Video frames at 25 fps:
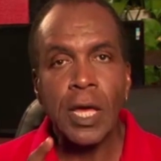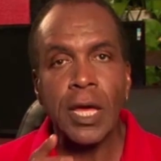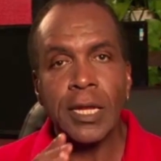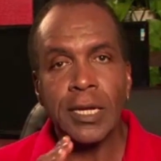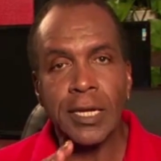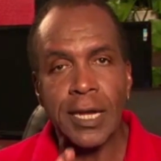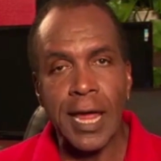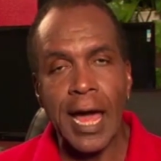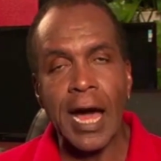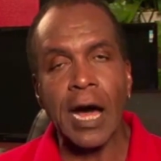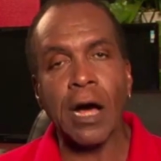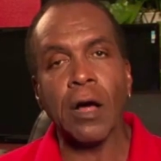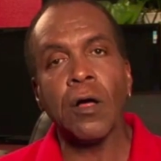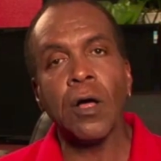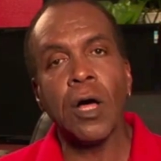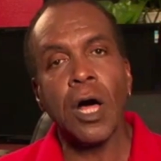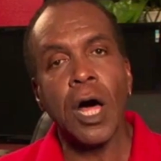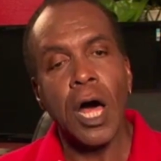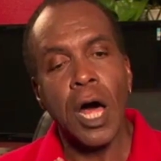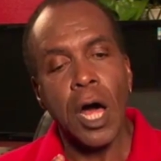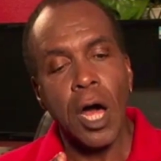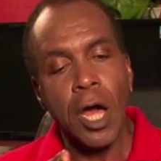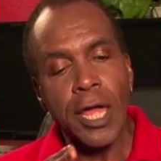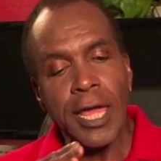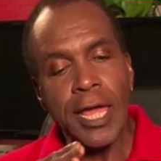Now,
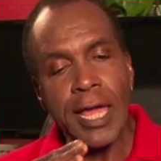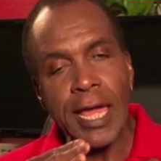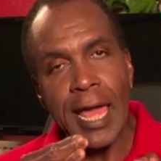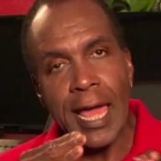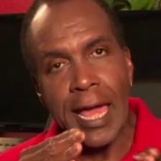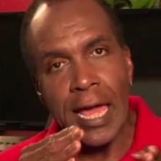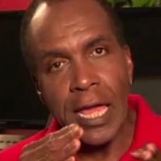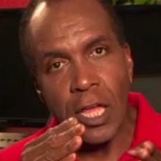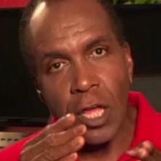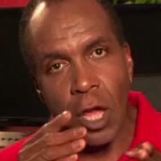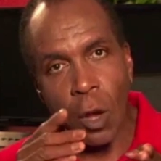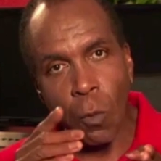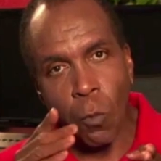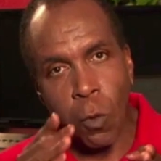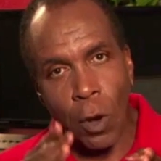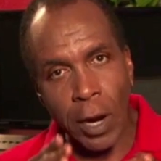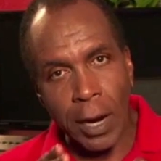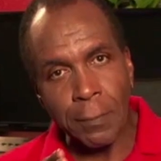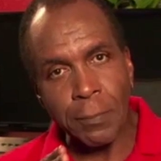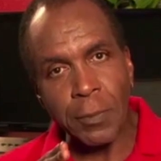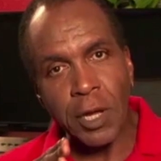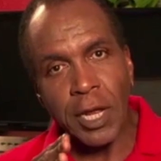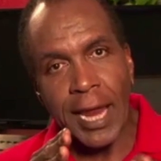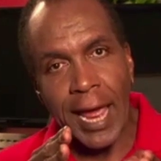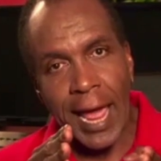what
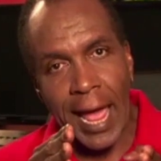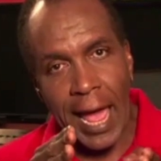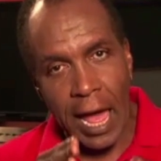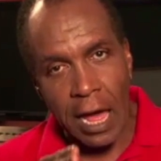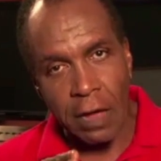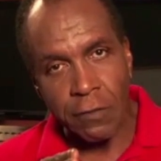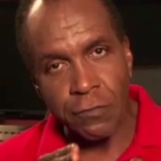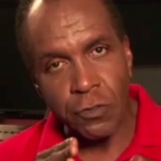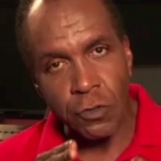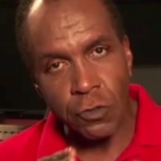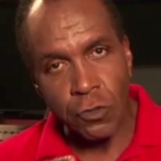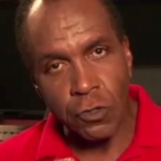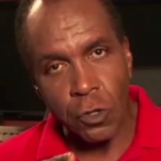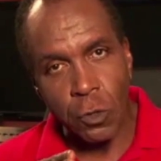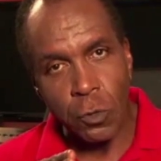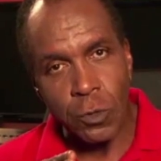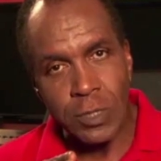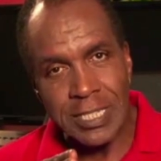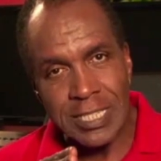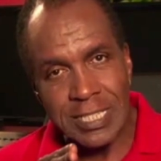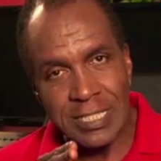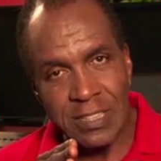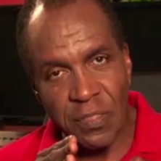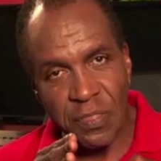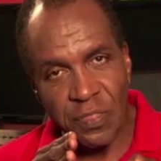I'm going to have you do
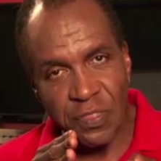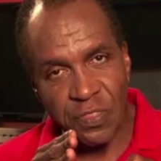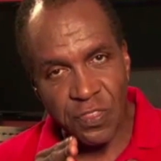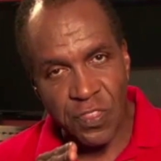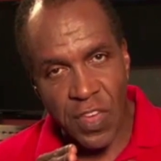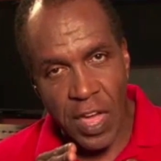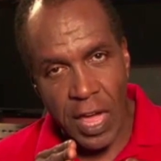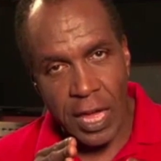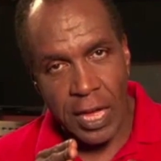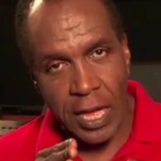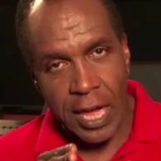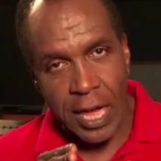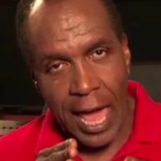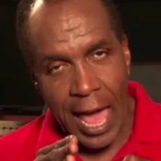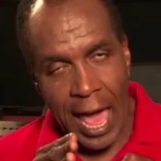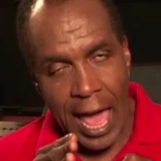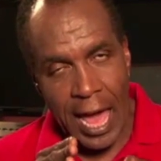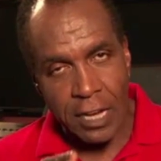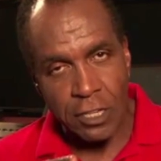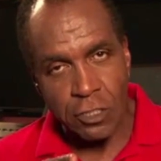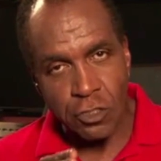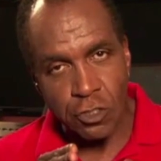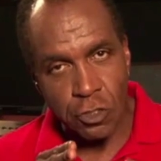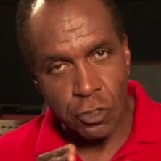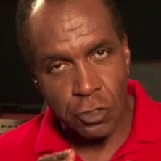is to think
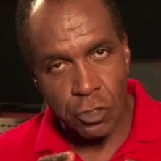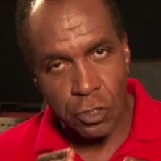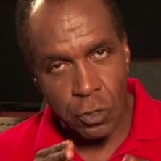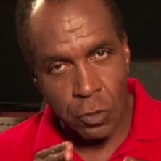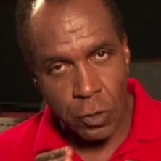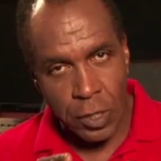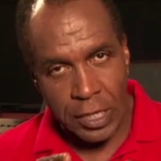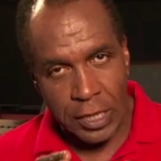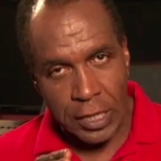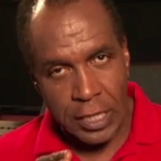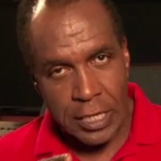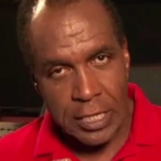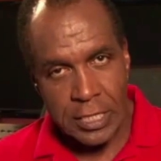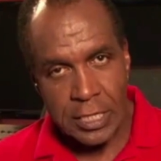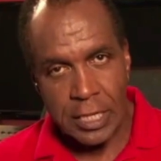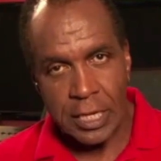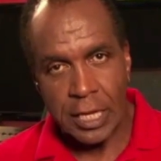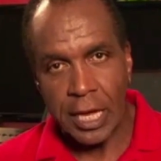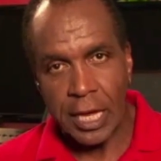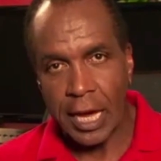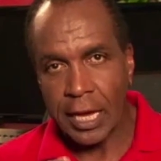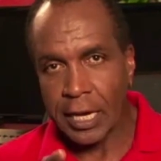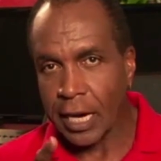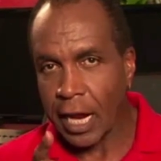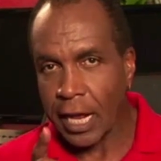as you're doing this,
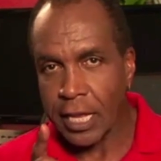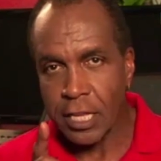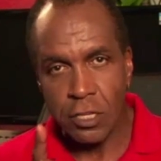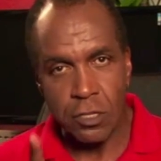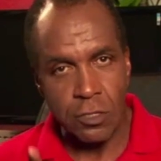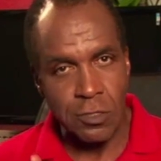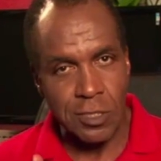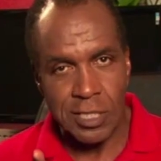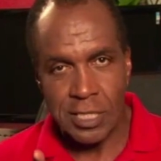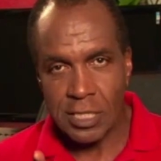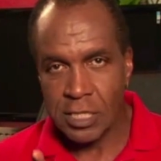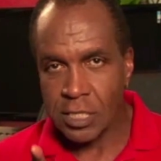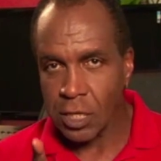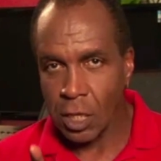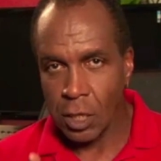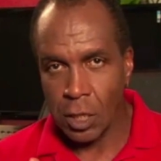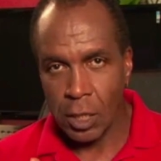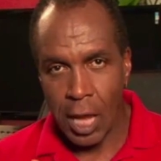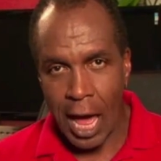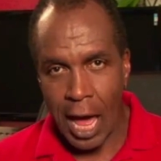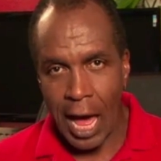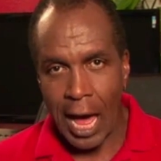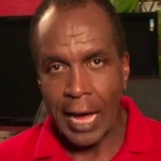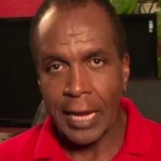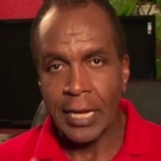again, I use this a
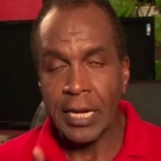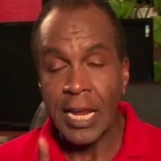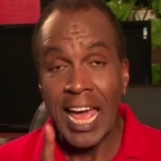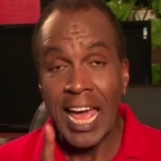lot,